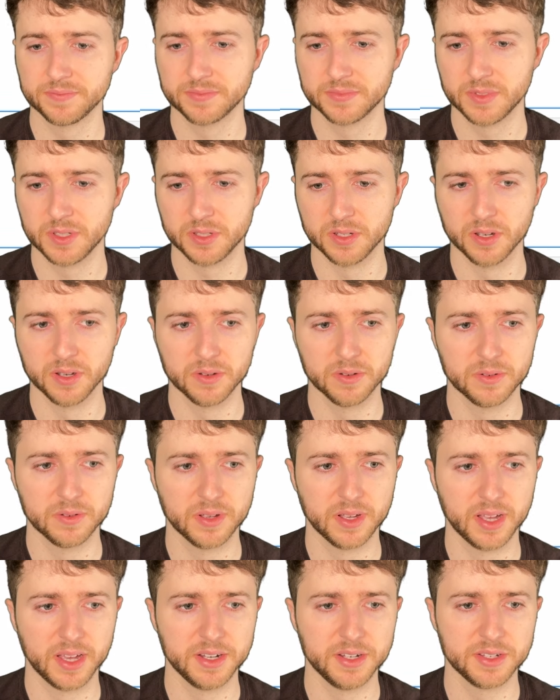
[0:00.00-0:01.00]
So
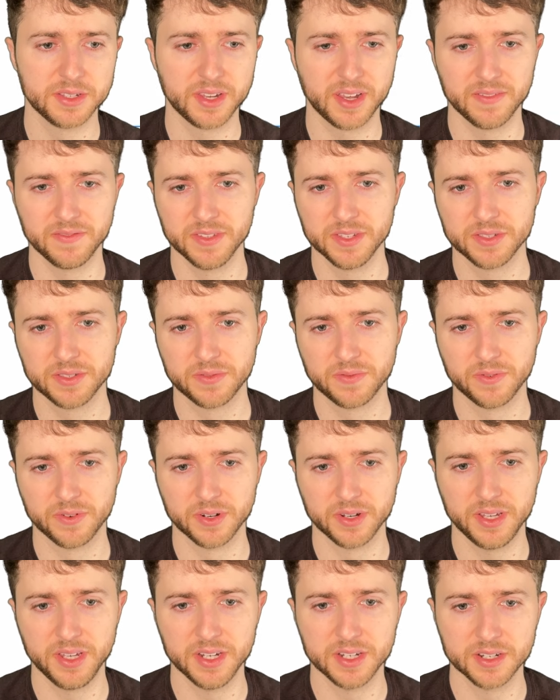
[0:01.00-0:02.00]
I just have this for
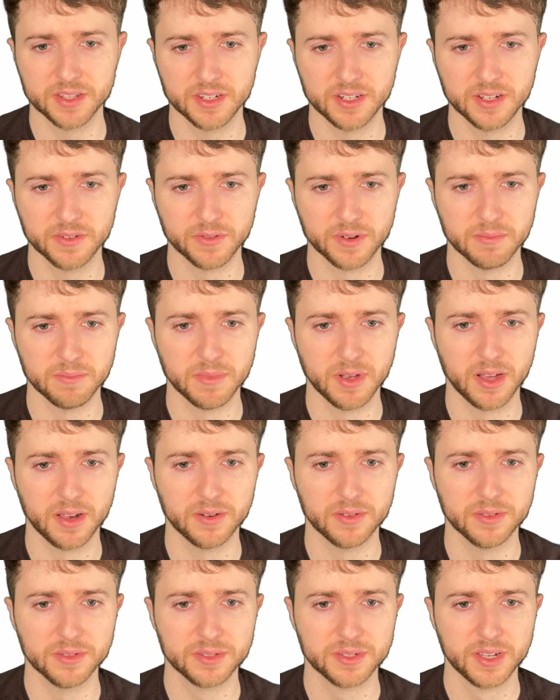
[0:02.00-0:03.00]
each of the different
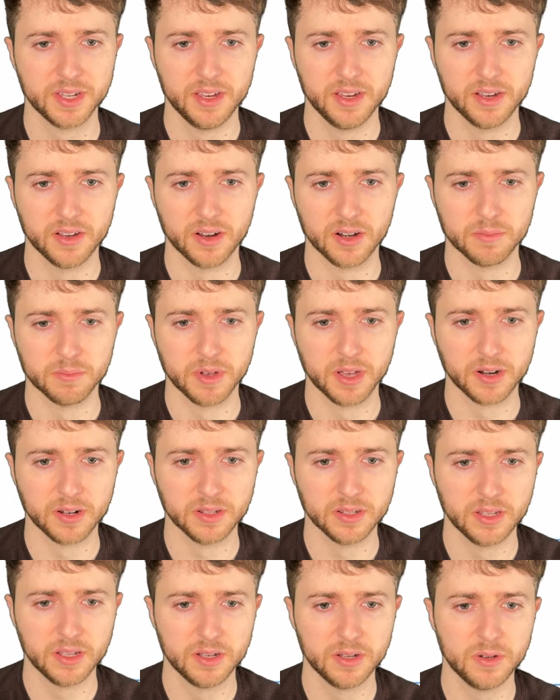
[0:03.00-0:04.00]
models, our model
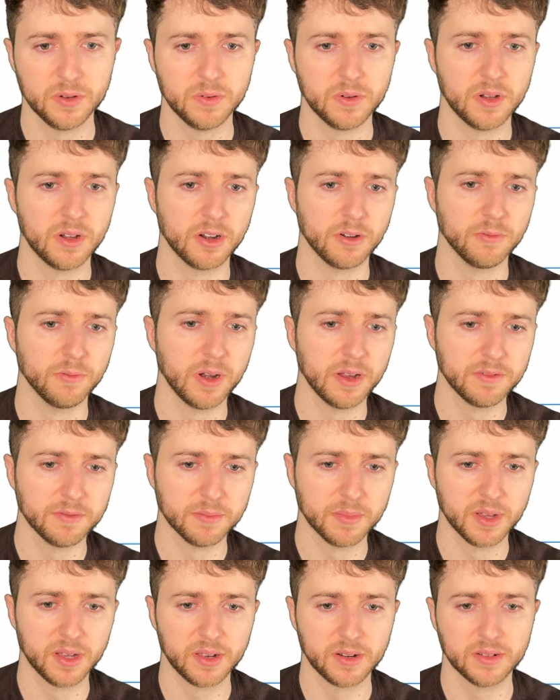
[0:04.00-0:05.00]
low, our ref
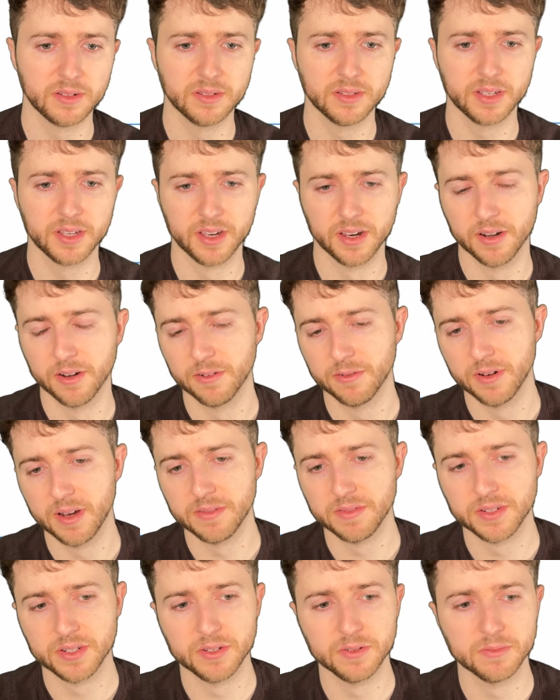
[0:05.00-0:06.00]
model, and our ref2